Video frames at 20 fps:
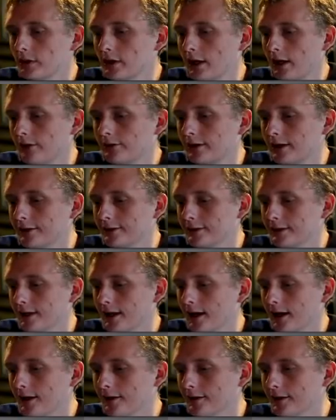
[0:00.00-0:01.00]
bring out that
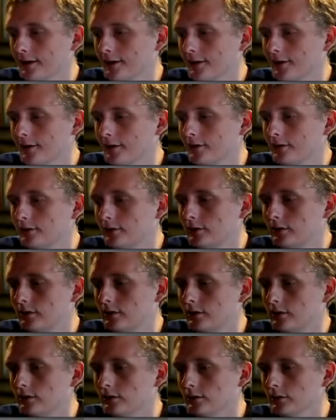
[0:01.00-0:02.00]
Dagon now,
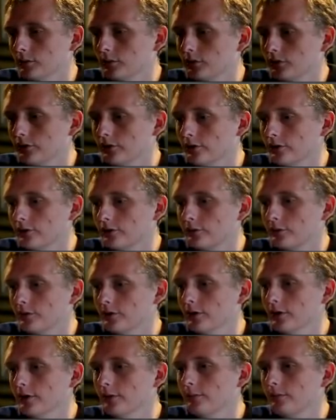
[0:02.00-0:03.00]
or Woodland
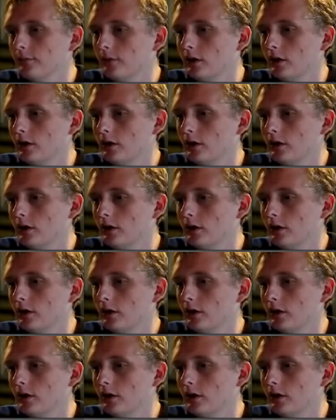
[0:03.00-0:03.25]
Spirit.